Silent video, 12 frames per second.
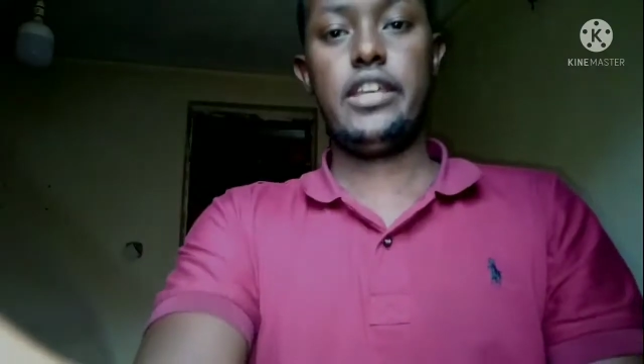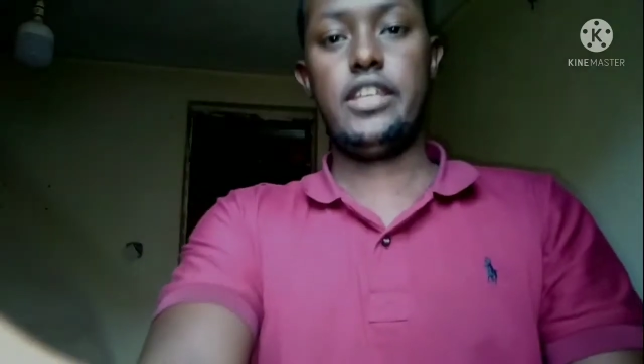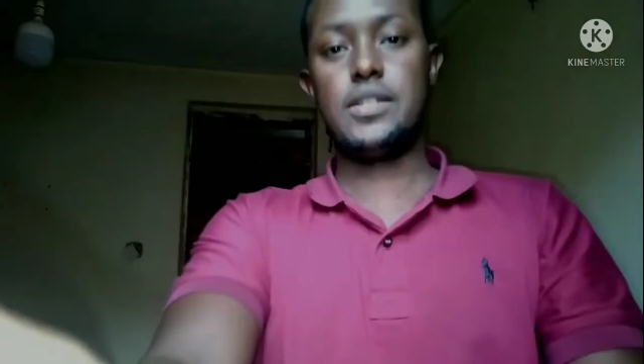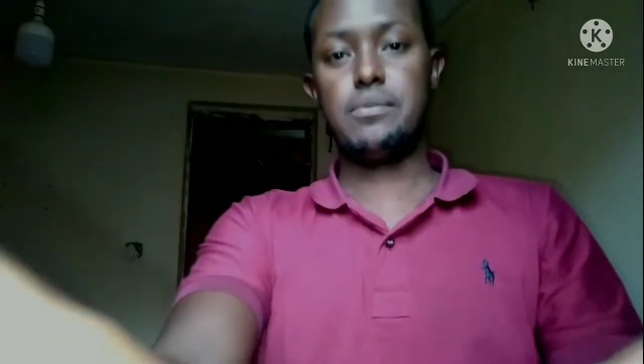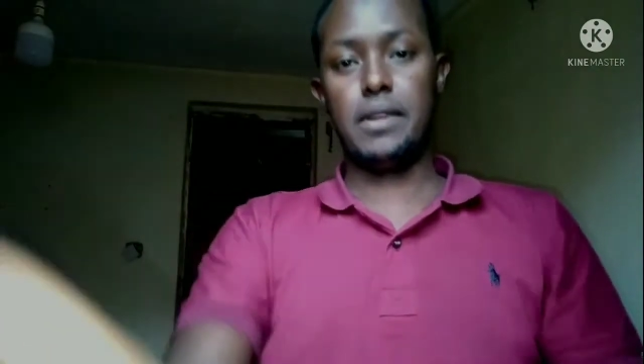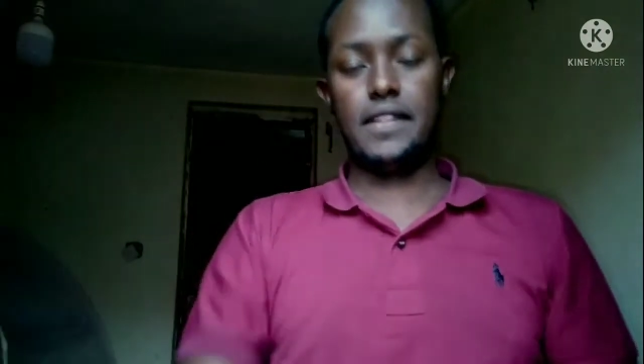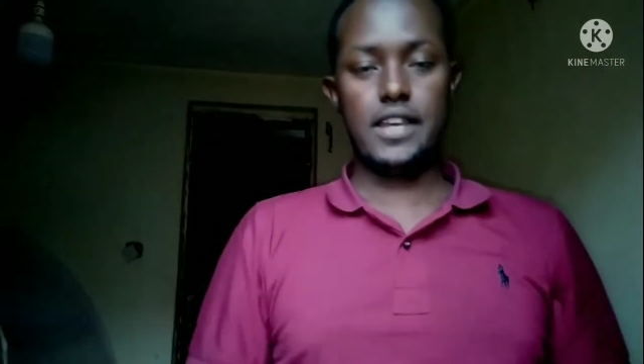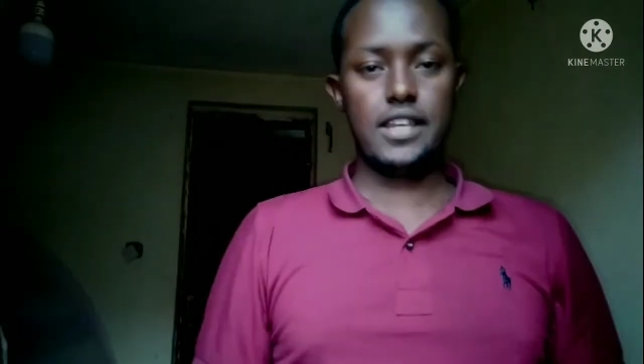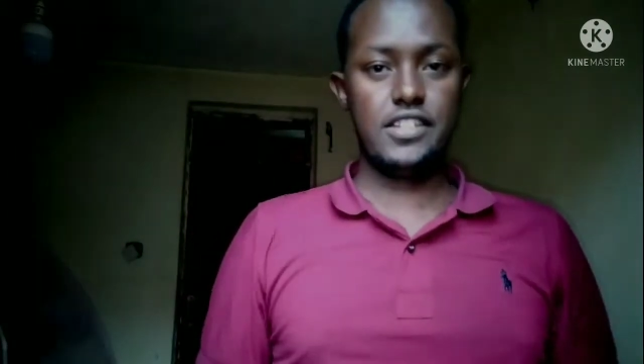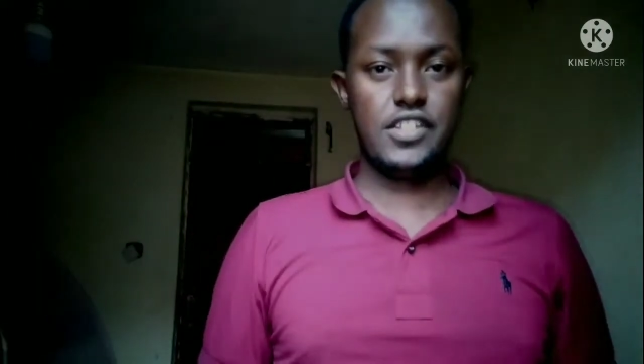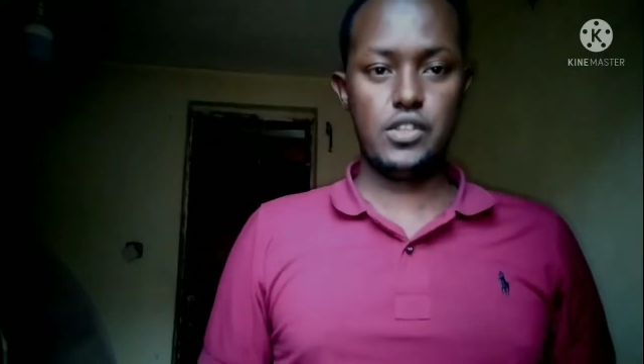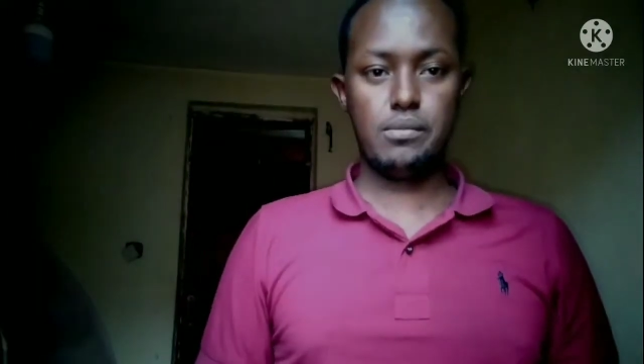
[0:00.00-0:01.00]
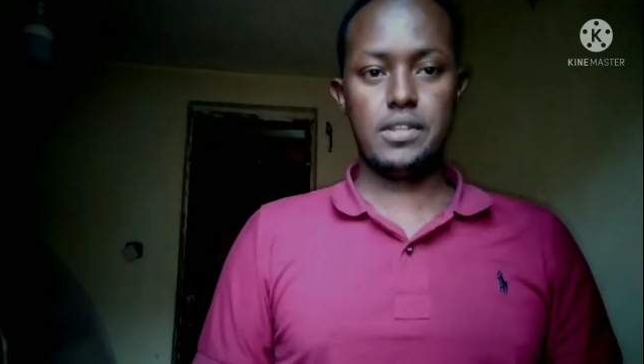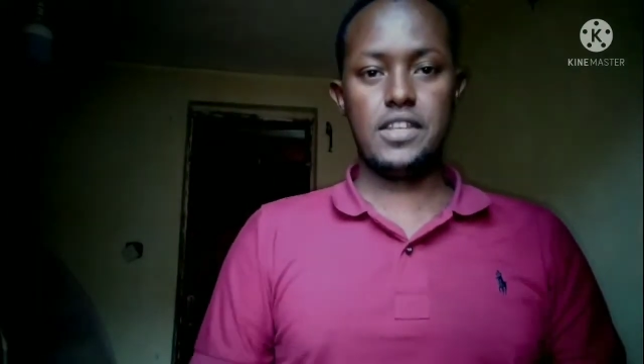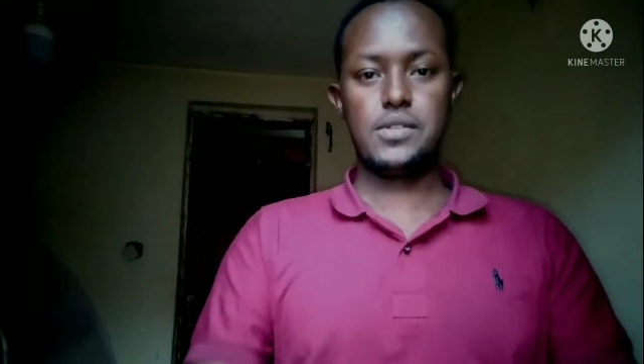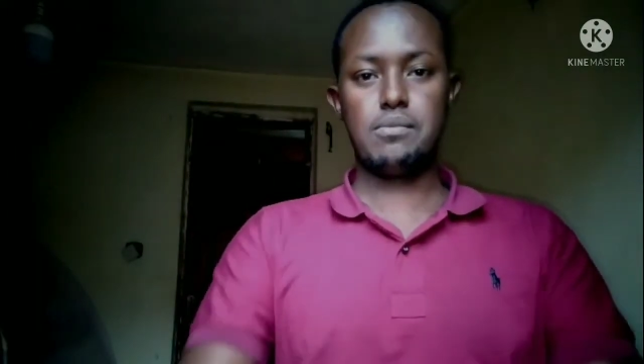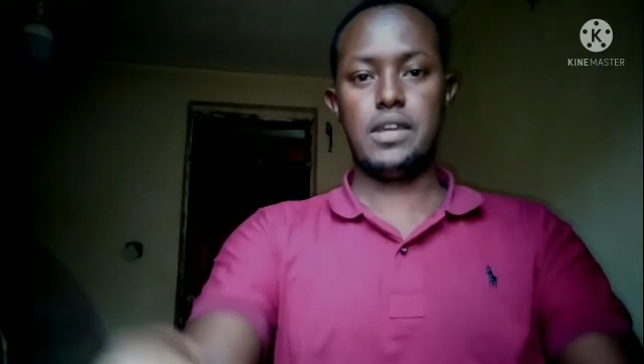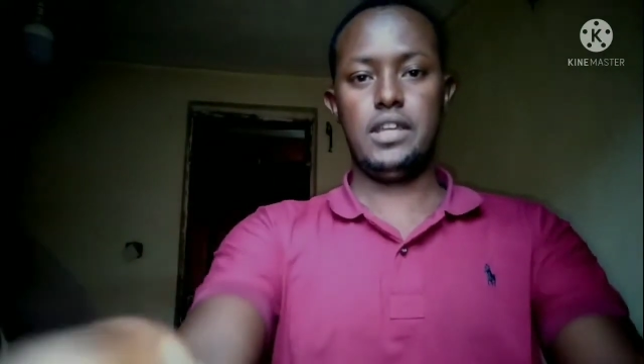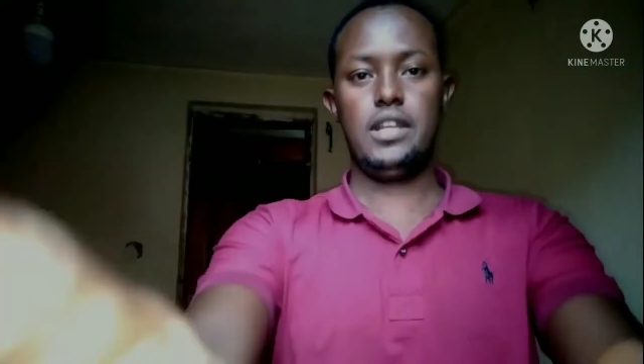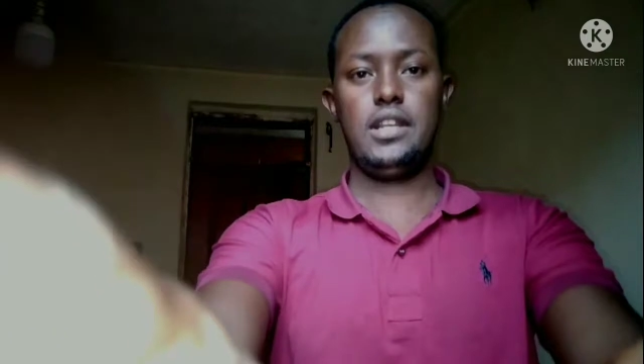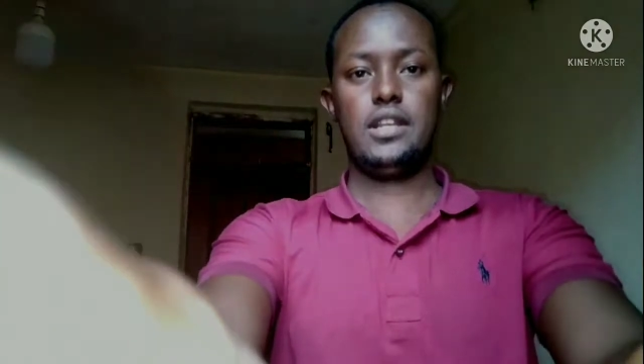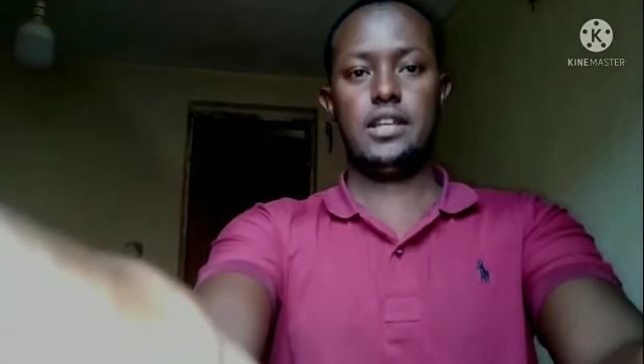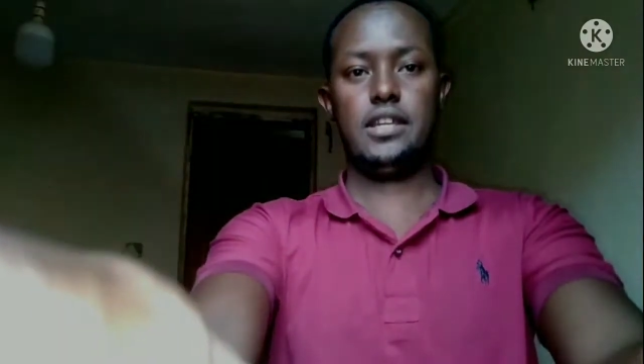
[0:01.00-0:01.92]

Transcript: Yes, brother, this is your brother Ismail